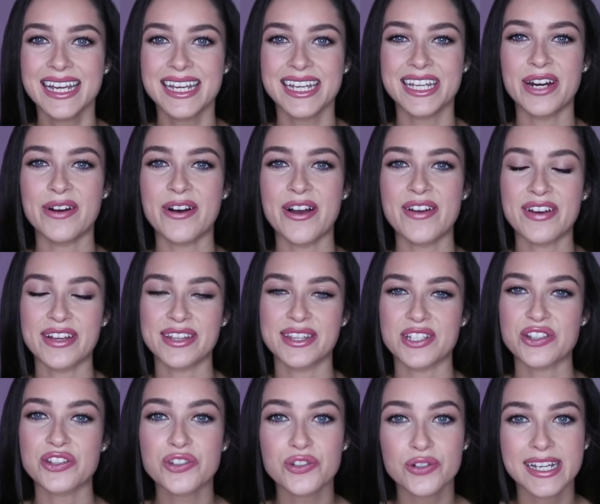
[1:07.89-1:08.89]
You know, I've had
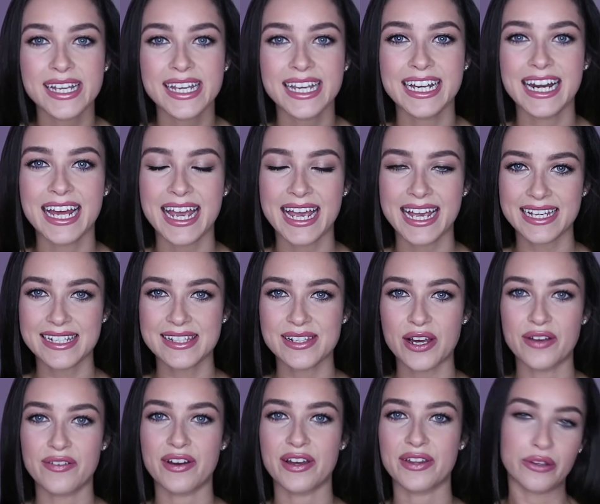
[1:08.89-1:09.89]
the streaky legs,
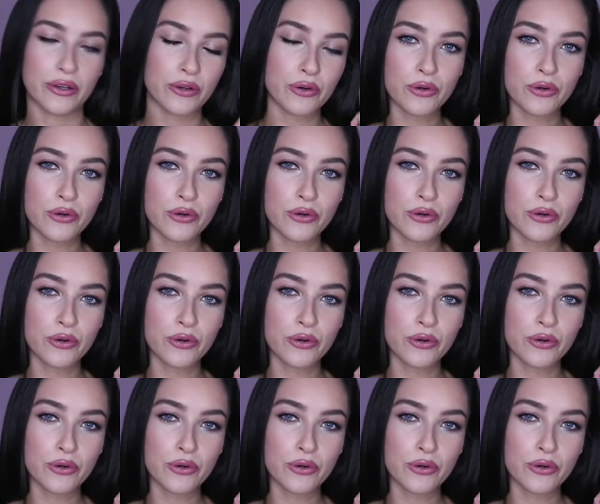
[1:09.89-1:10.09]
I've had the